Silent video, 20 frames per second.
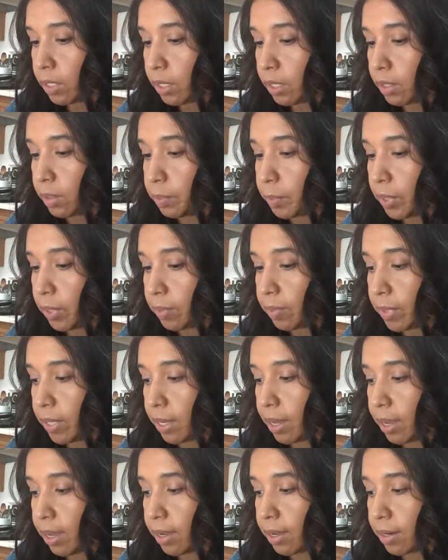does put
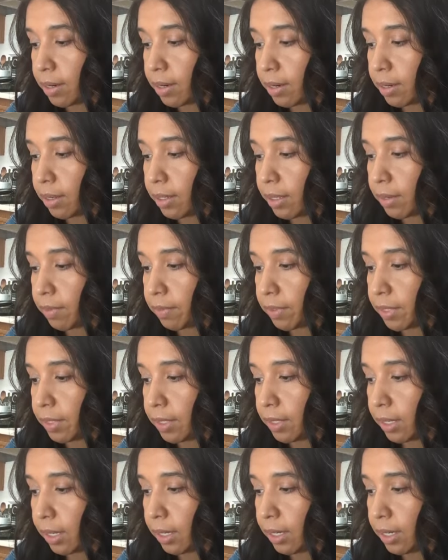me at a
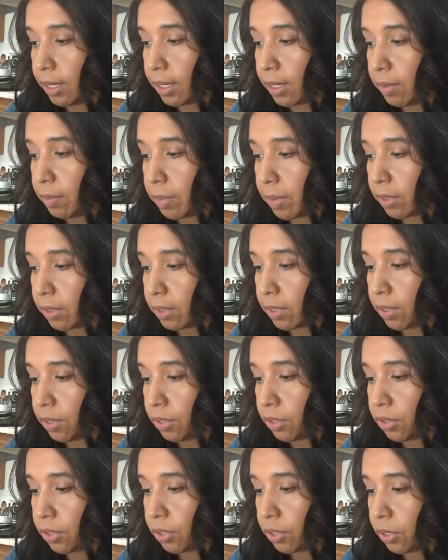deficit in
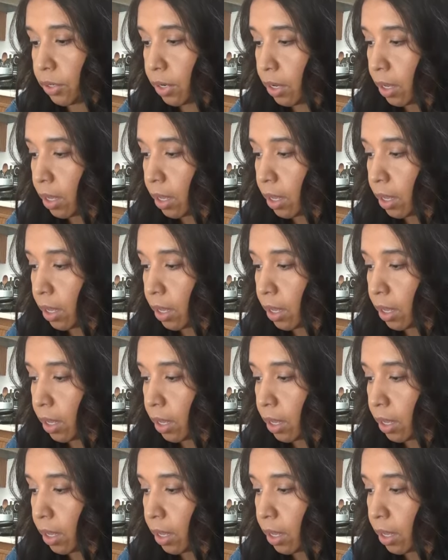March.